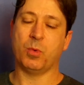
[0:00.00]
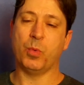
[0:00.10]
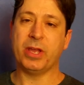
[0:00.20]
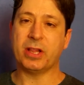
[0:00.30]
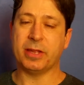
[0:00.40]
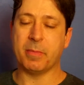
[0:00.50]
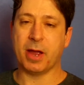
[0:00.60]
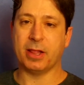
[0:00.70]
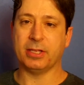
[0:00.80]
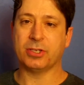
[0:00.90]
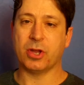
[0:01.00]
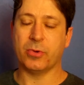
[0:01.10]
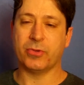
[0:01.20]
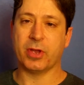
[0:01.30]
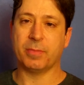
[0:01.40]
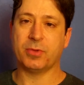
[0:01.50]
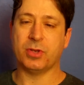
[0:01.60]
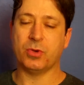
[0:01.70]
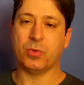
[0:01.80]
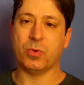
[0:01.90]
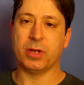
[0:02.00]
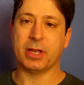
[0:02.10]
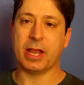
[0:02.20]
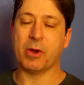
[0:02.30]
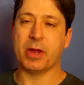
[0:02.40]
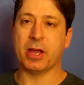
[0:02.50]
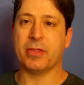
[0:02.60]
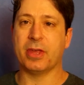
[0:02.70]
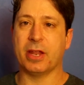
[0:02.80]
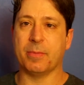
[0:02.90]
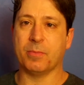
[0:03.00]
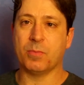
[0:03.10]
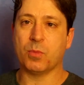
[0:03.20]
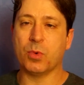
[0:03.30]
weekly mileage goes up to an area that I'm